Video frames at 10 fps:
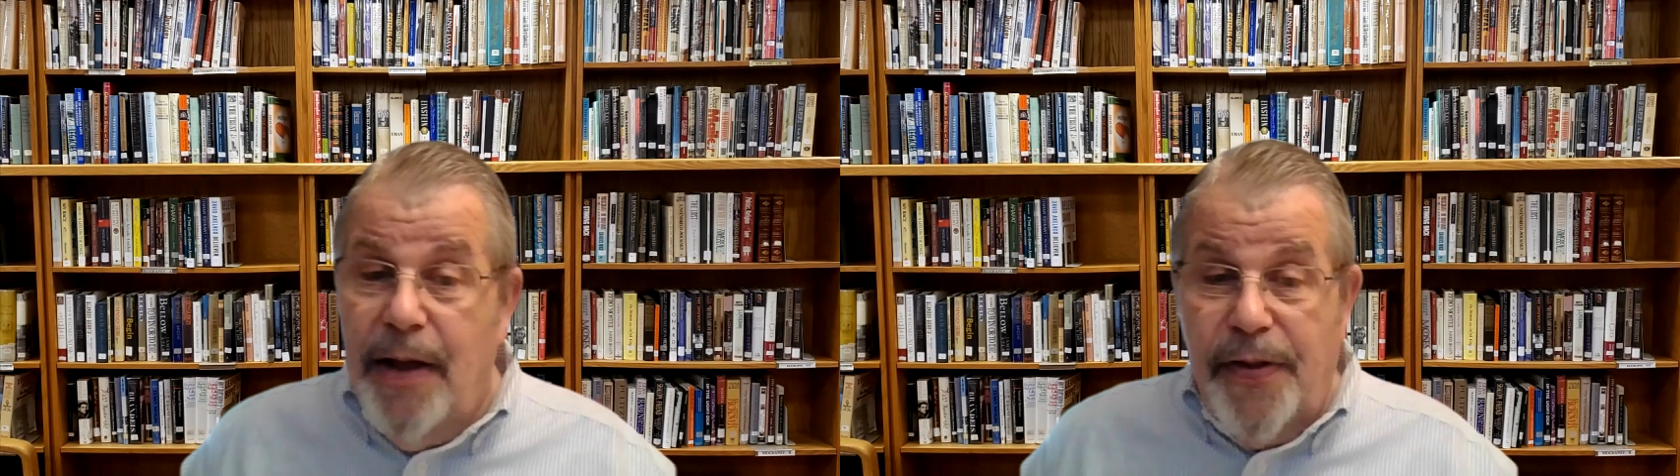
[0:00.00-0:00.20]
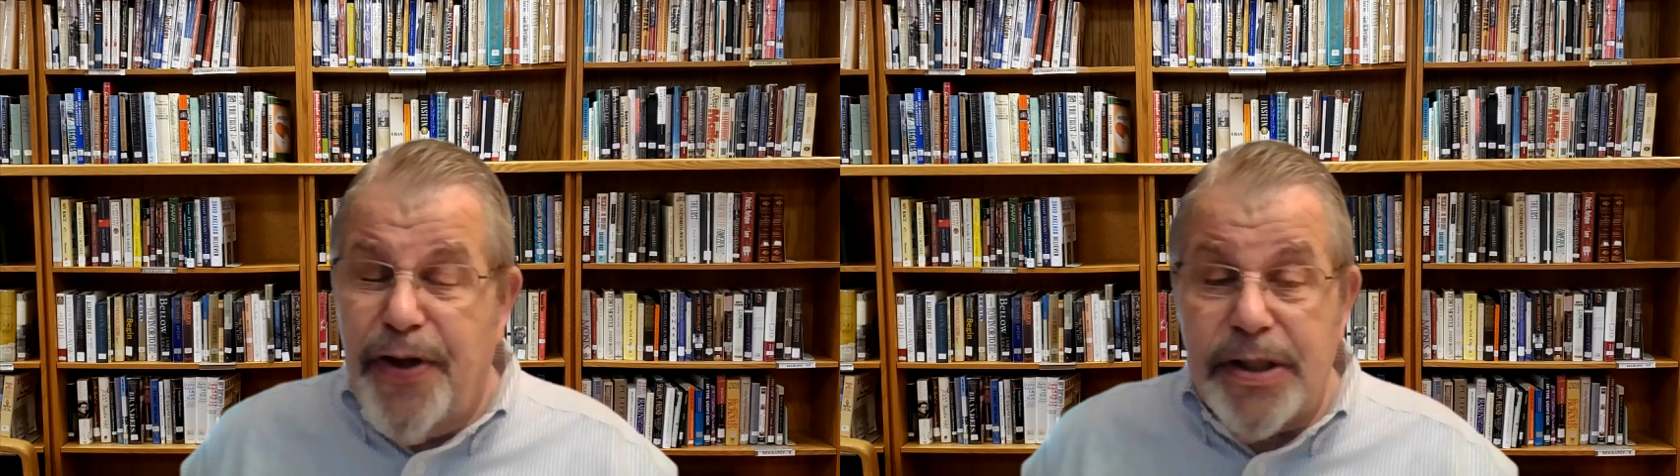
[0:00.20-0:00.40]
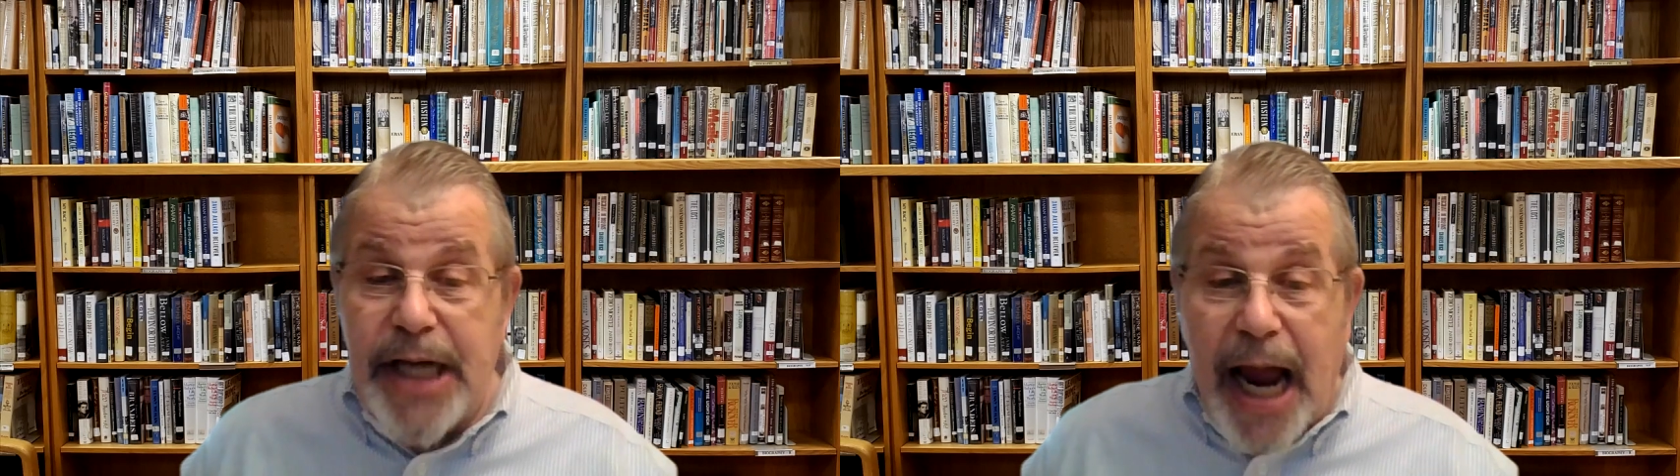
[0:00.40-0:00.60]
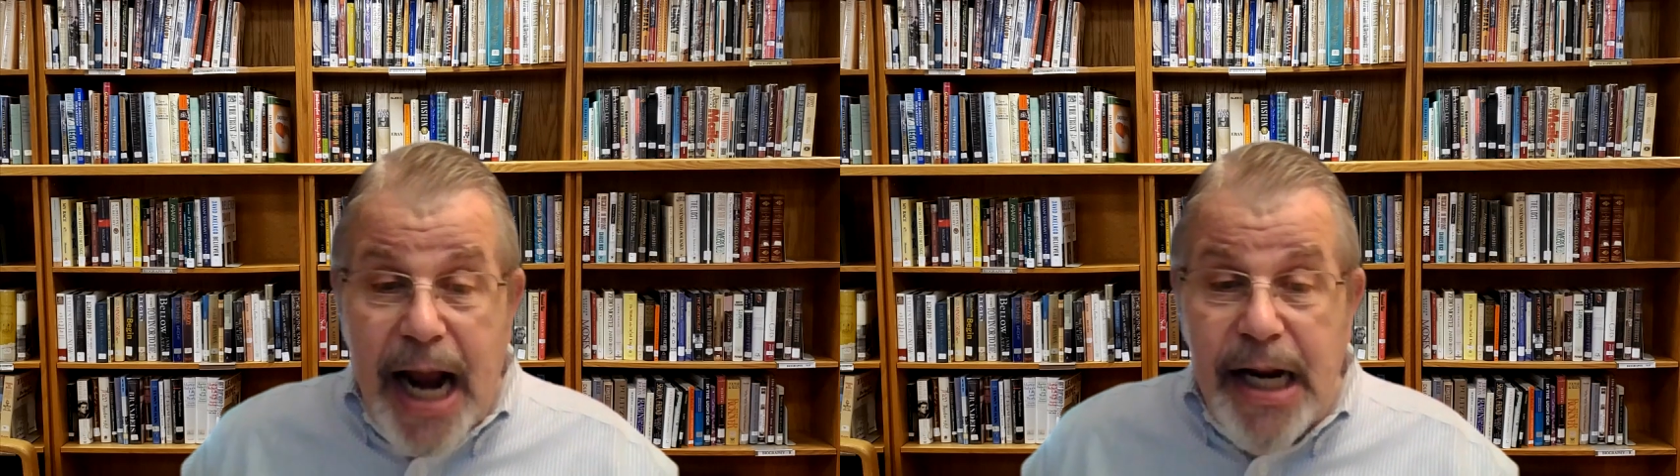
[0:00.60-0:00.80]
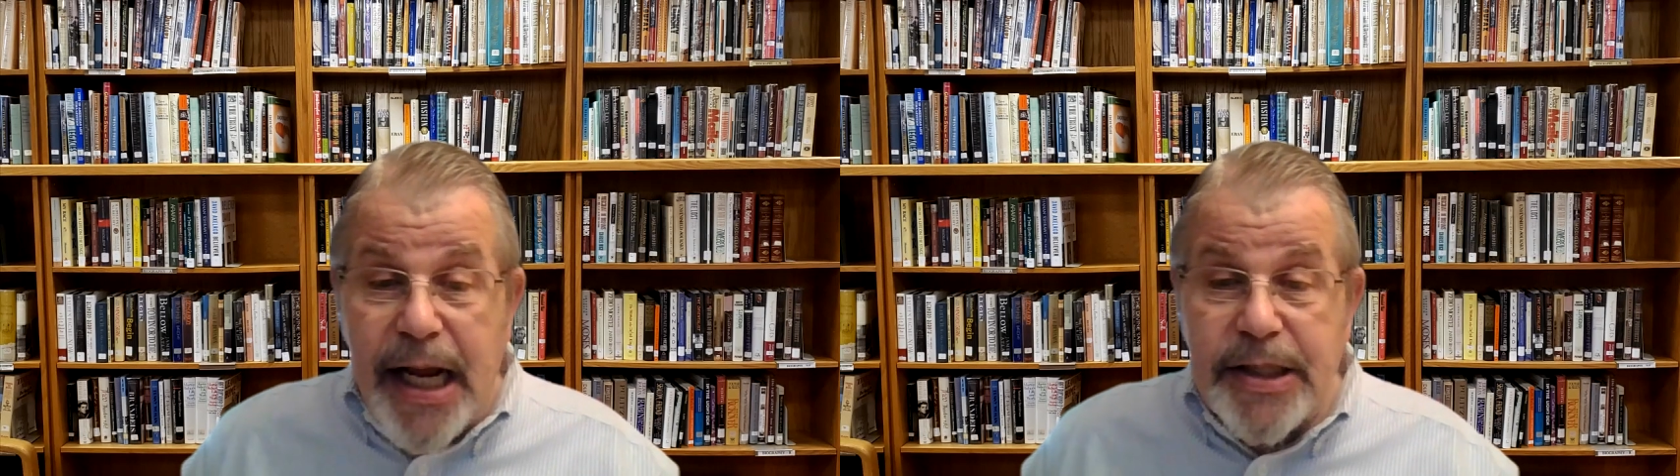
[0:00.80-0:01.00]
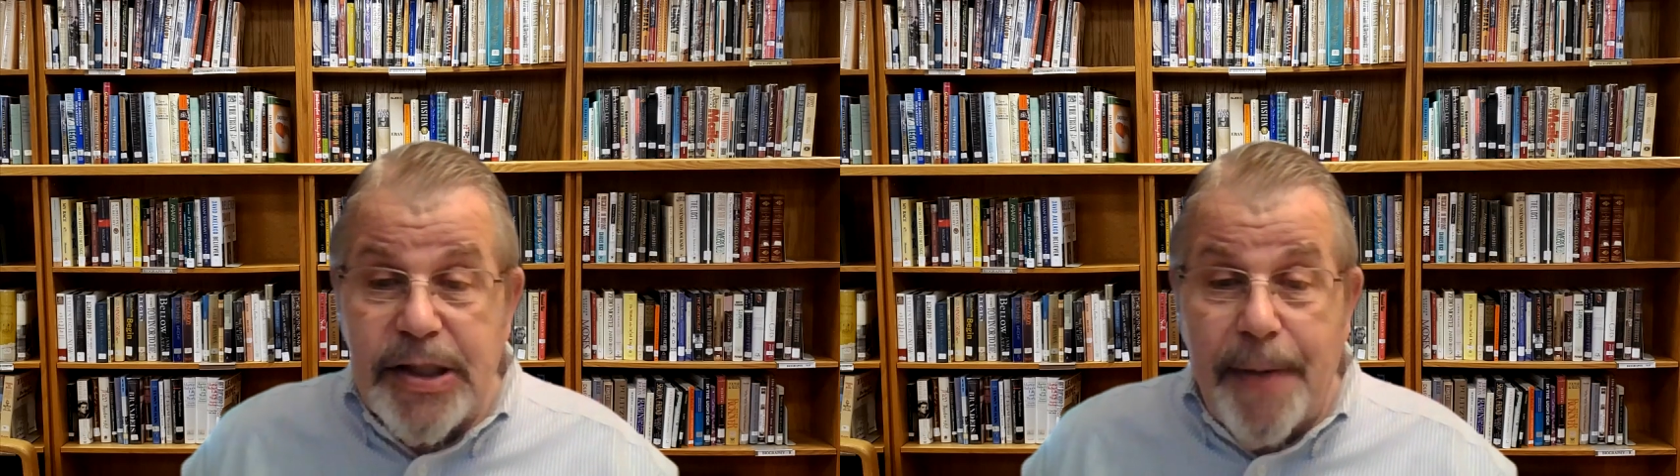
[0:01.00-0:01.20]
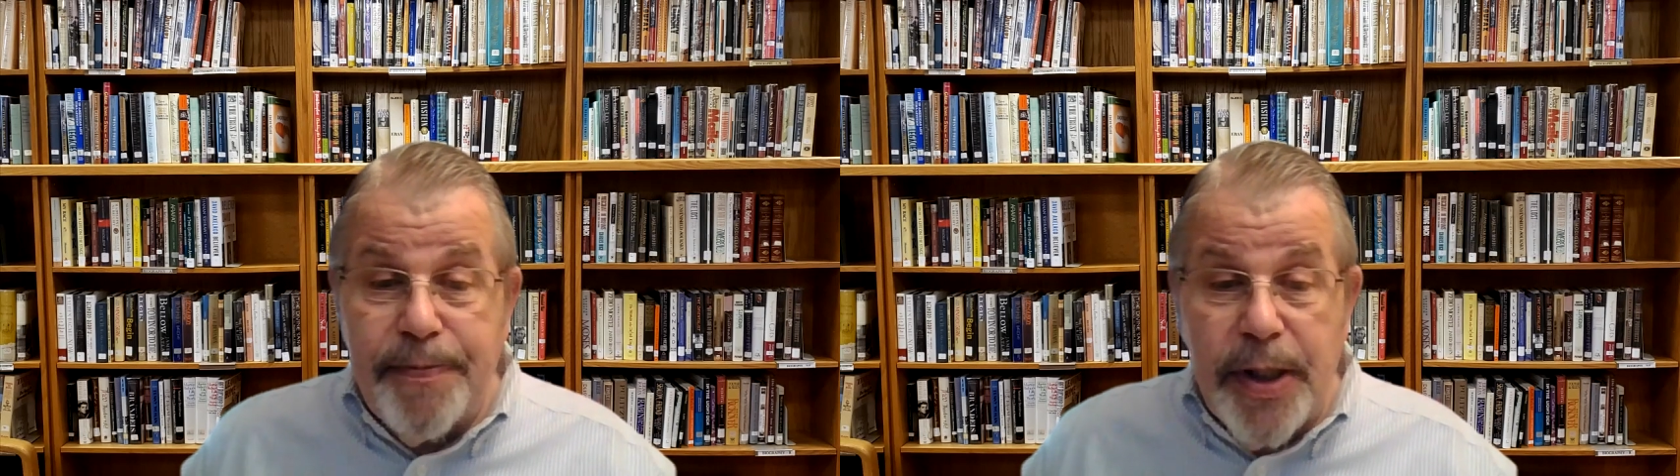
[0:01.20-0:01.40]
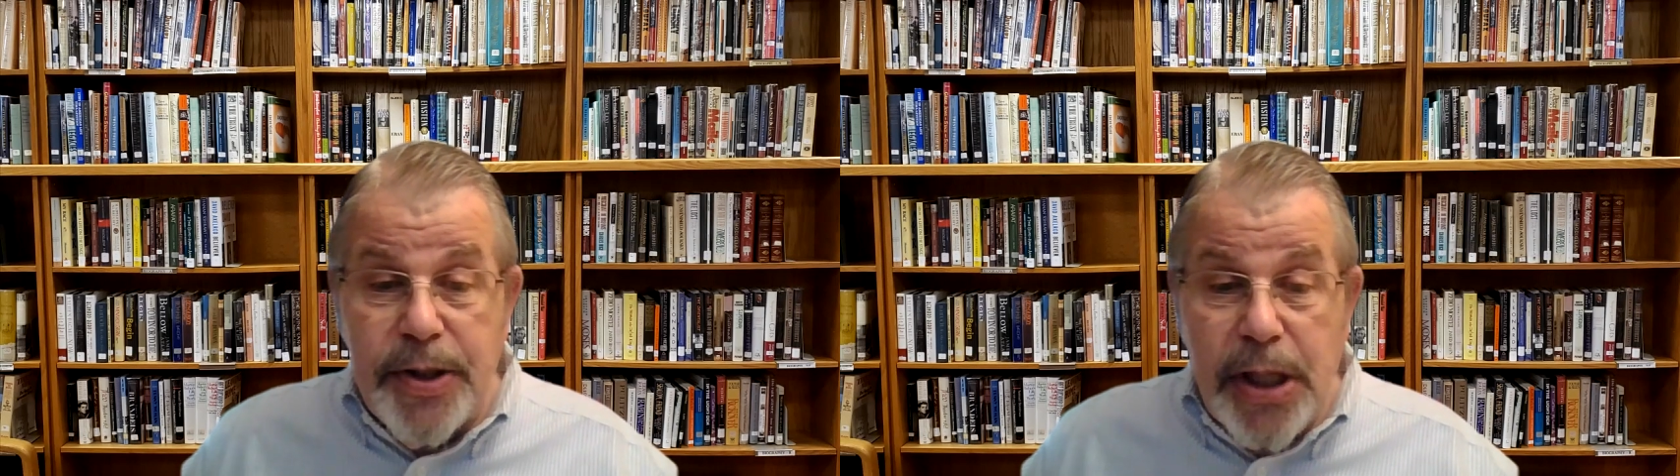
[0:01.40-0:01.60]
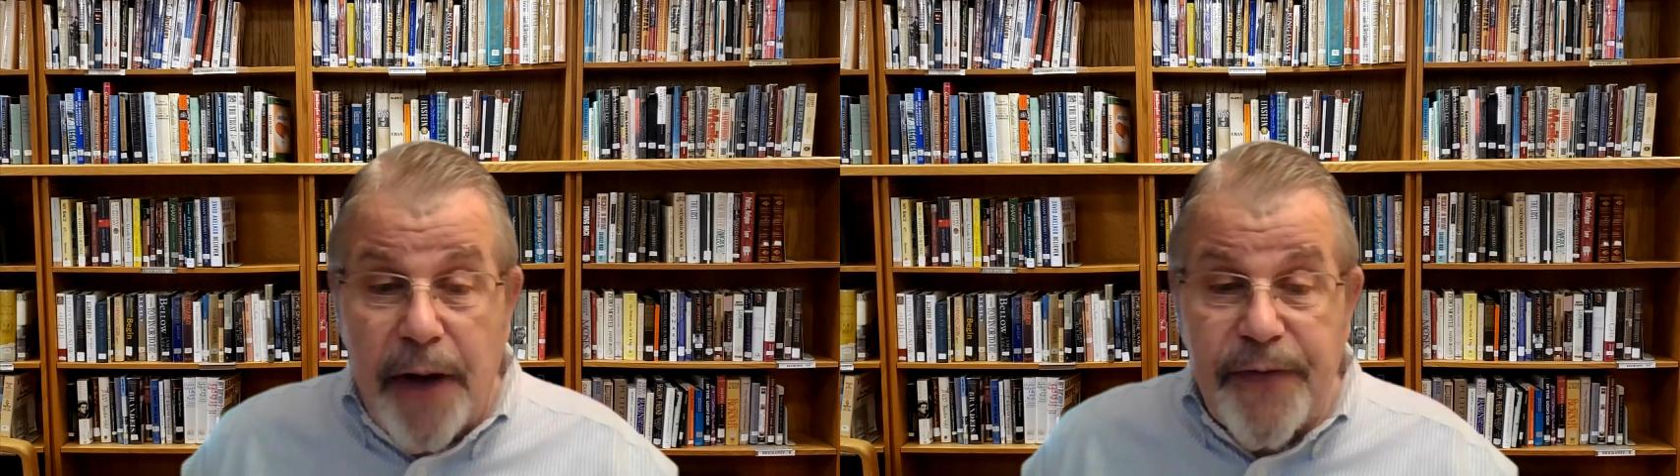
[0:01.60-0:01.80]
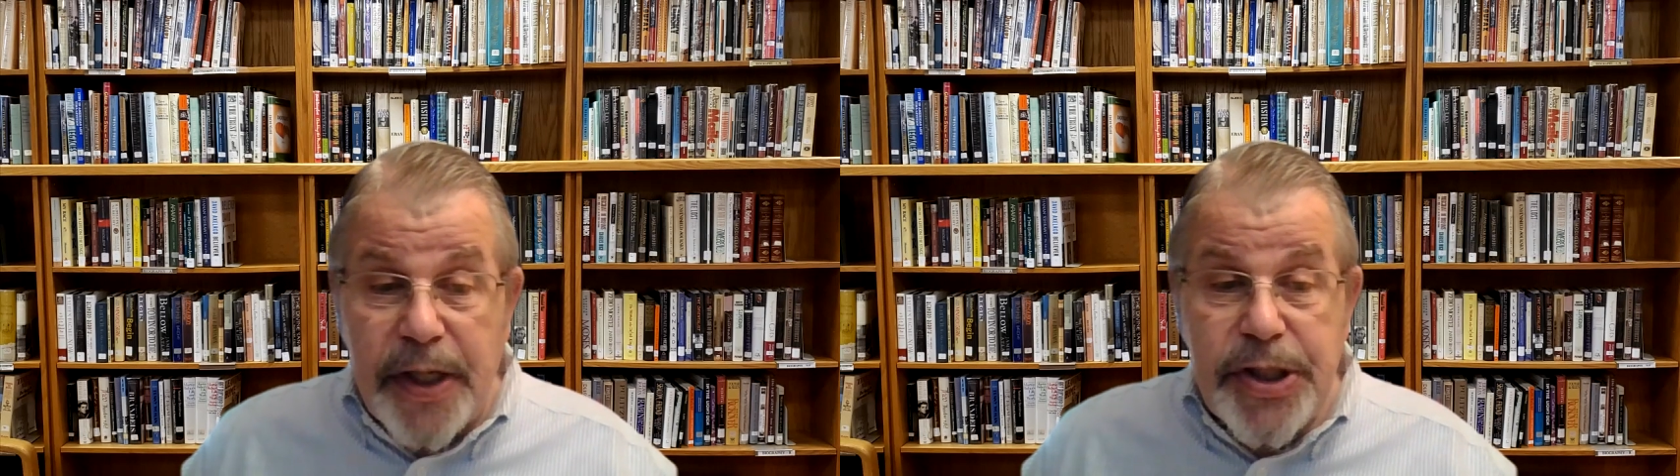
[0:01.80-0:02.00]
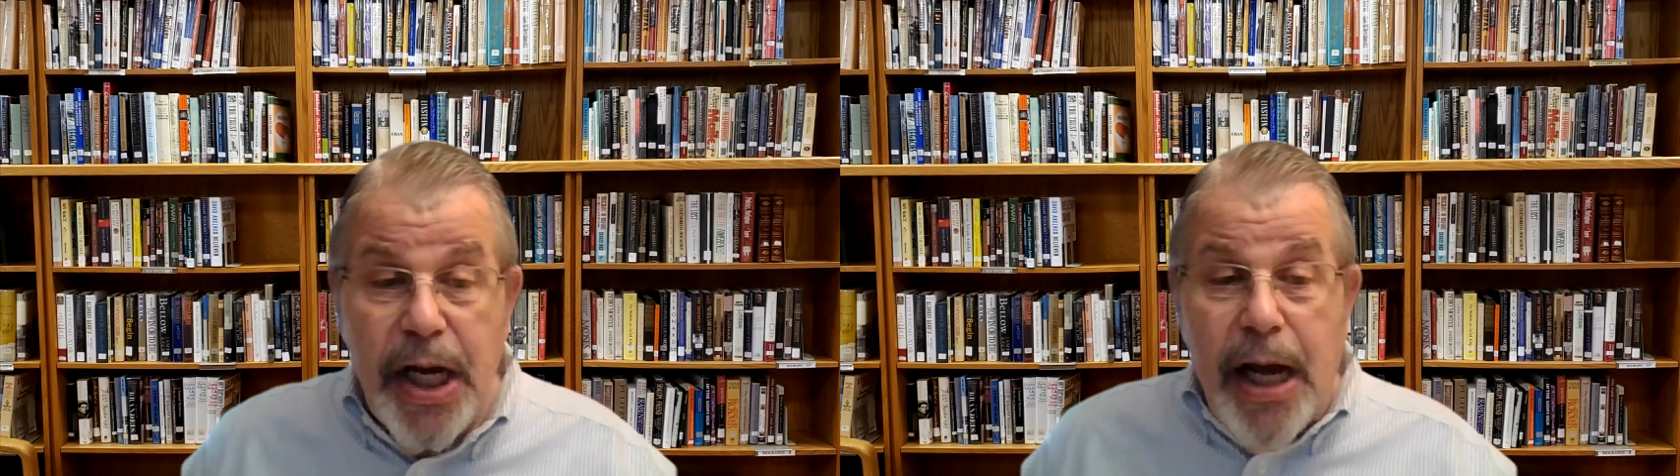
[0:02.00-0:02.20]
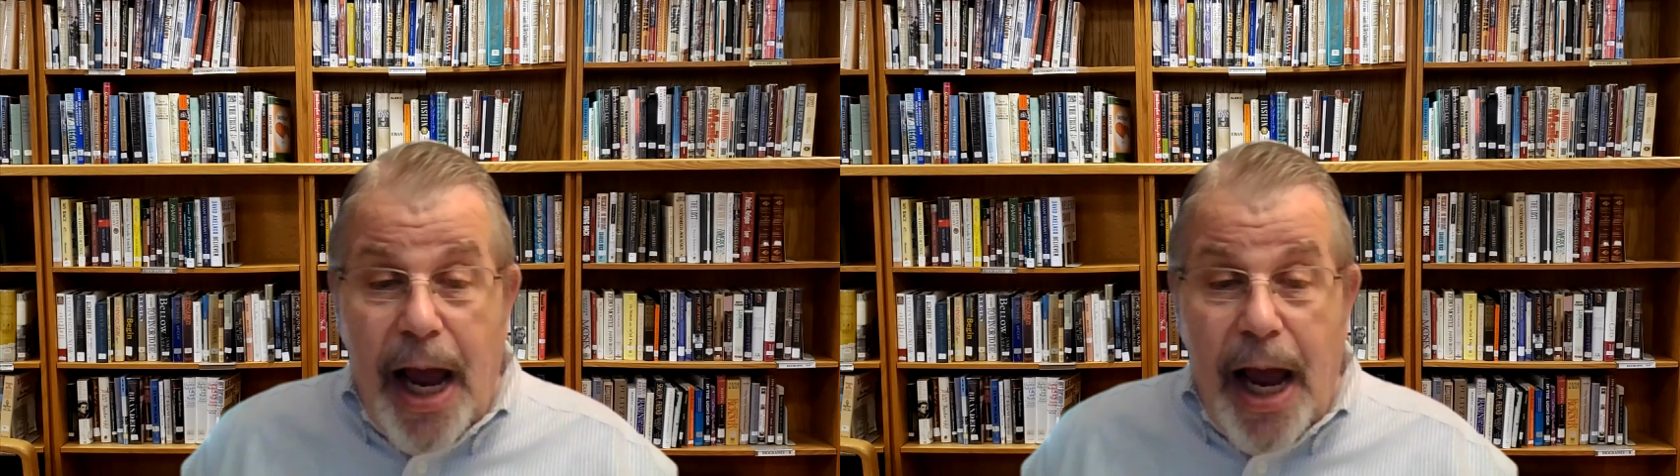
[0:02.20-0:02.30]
that there's any acceptance of us,